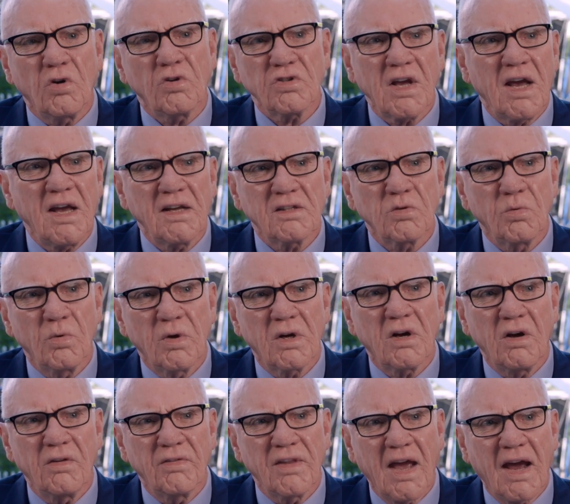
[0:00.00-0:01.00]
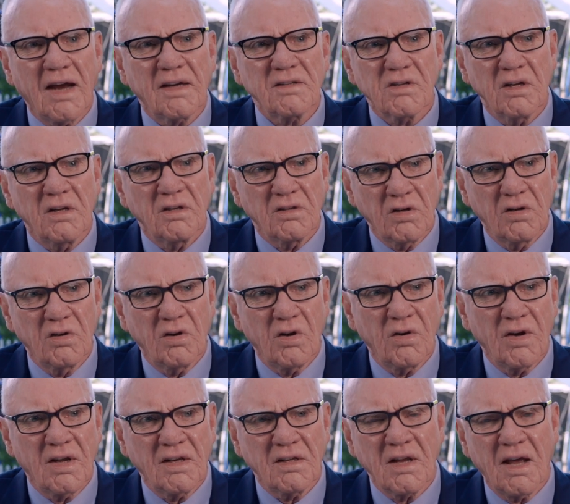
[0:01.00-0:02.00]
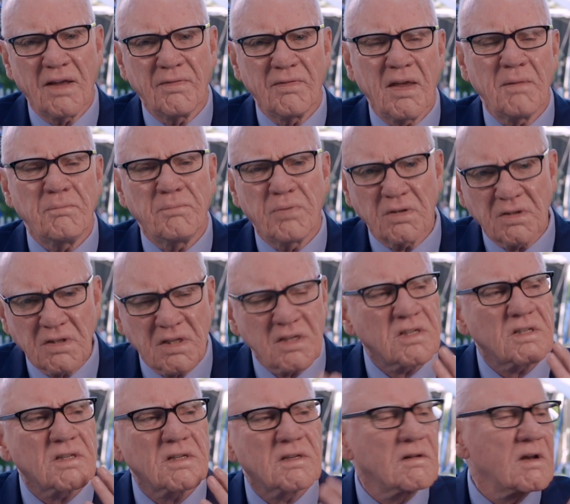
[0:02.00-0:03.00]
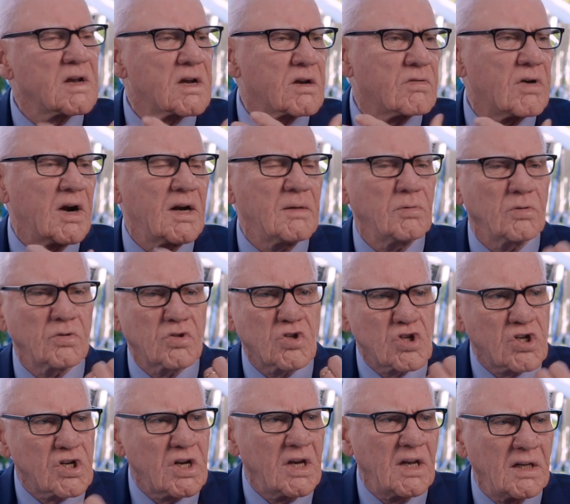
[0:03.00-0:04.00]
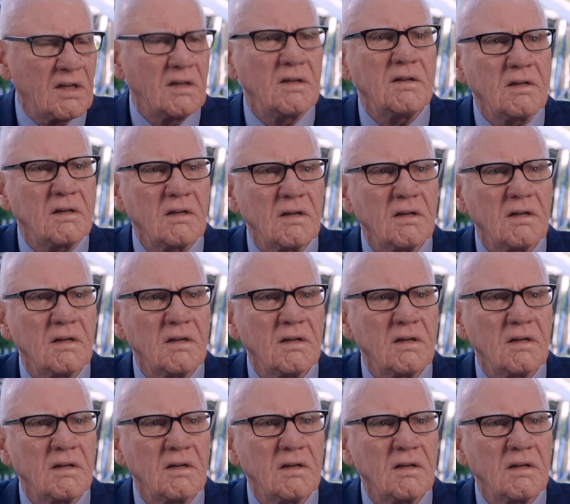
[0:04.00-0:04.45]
course, I had to work on the accent, you know, and they put this incredible chin.